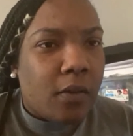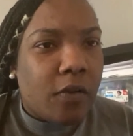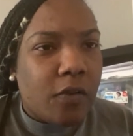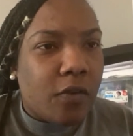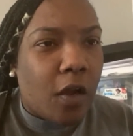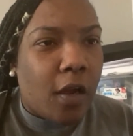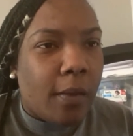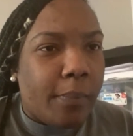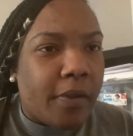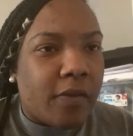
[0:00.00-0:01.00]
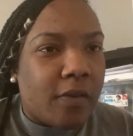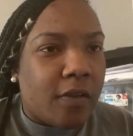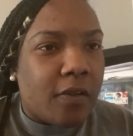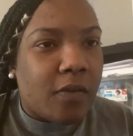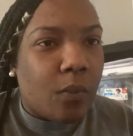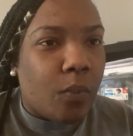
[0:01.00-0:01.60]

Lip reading: to start a business.